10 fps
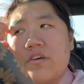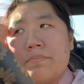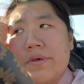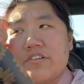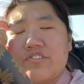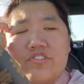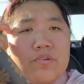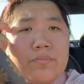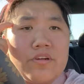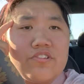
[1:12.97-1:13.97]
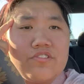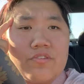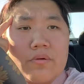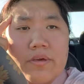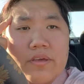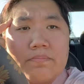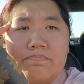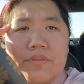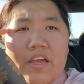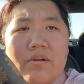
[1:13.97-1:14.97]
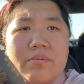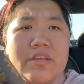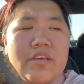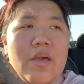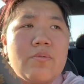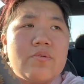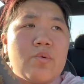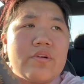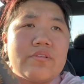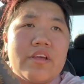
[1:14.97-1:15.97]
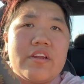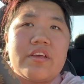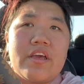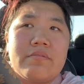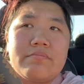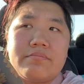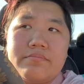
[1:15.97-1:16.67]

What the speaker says: a bit too much for me. I don't think I would order that again.